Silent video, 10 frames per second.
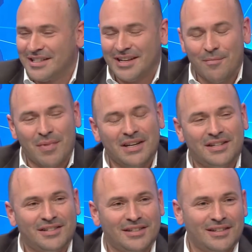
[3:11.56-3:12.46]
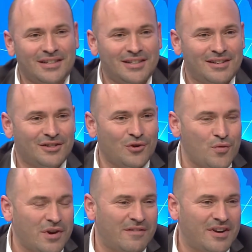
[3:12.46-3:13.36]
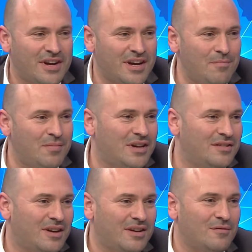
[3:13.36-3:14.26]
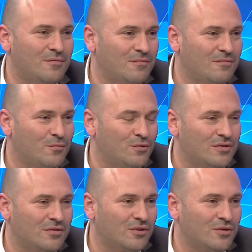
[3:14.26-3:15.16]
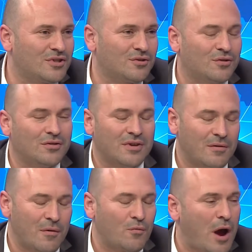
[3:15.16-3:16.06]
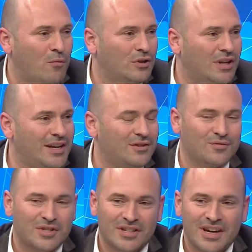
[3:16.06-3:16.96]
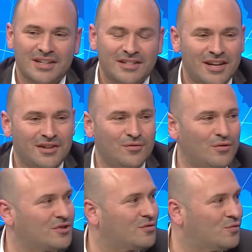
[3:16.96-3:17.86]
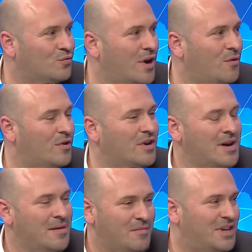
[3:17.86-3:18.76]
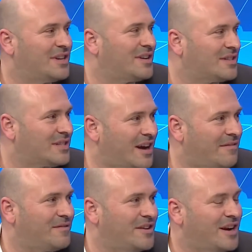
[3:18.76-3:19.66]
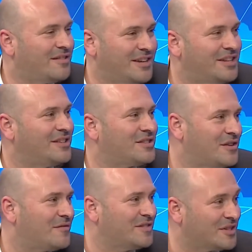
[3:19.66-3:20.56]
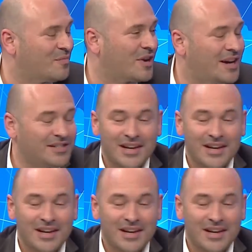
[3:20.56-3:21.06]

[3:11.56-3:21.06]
But so we are very happy, and I would like to say thank you also to our medical staff. They deserve this prize,